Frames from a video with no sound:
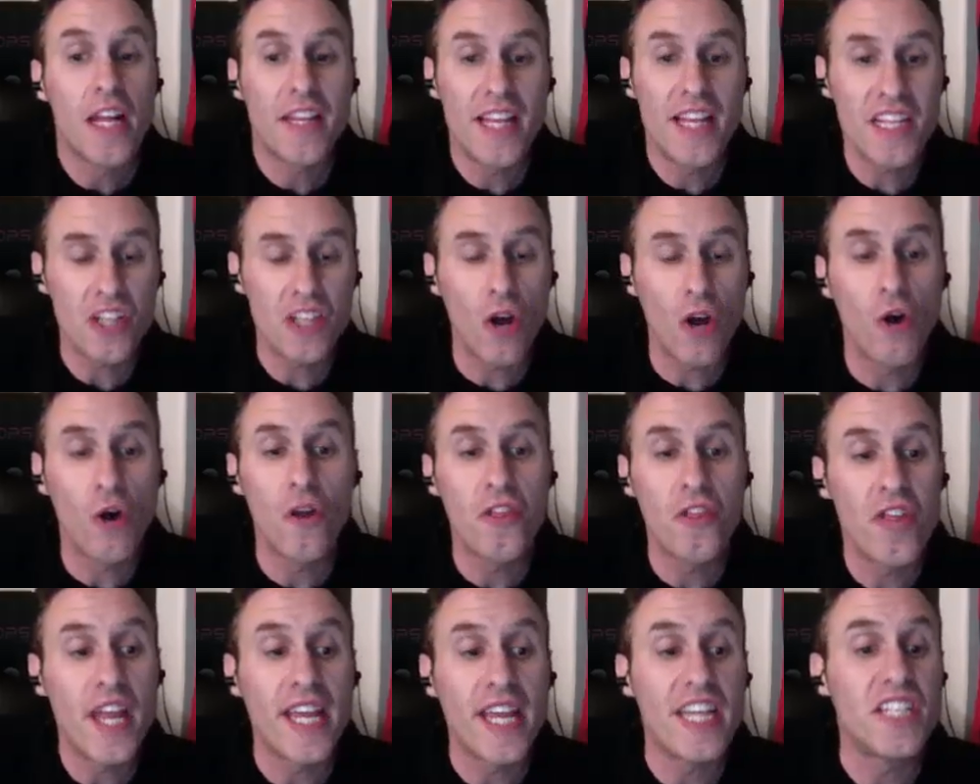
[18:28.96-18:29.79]
This whole
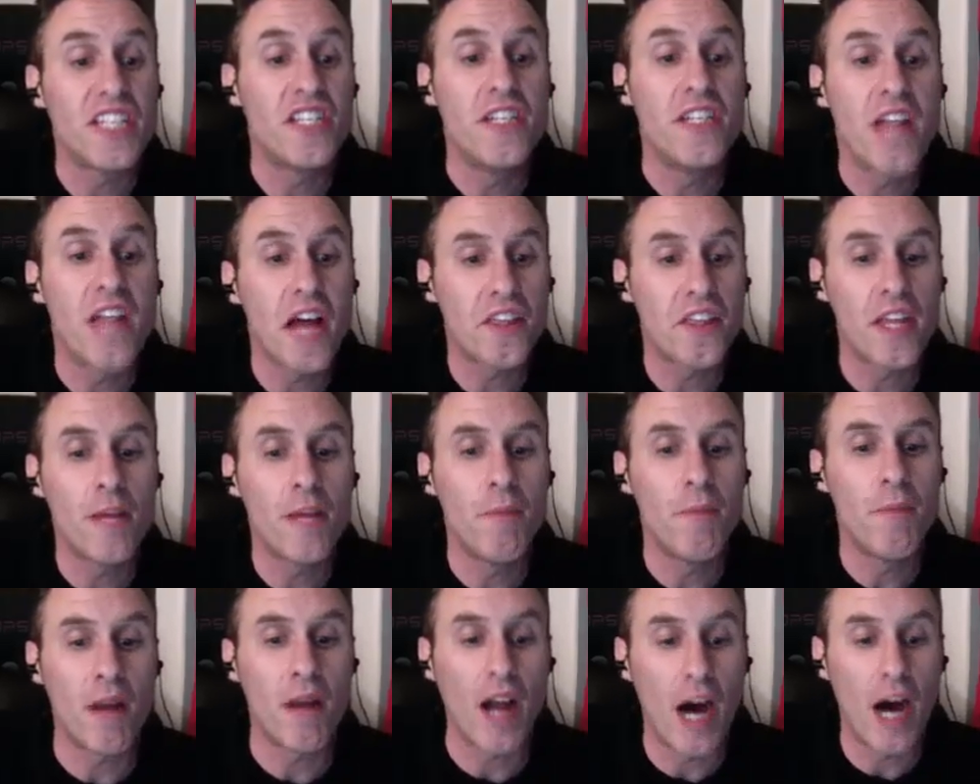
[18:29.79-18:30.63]
thing is nothing
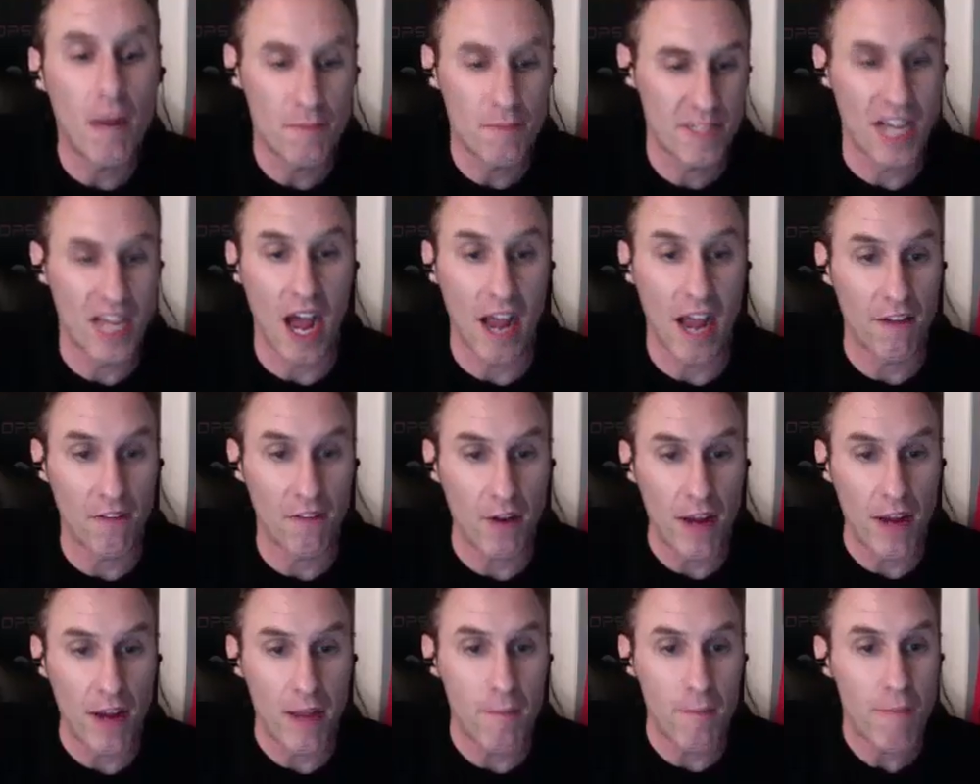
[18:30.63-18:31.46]
but upside for
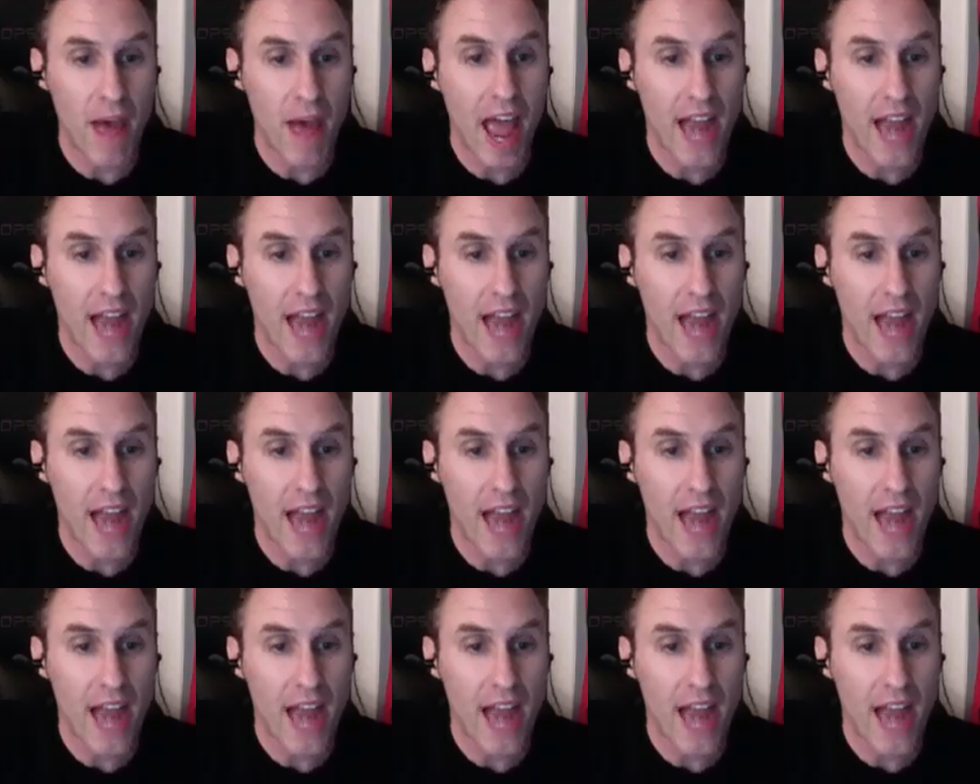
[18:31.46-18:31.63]
Impact.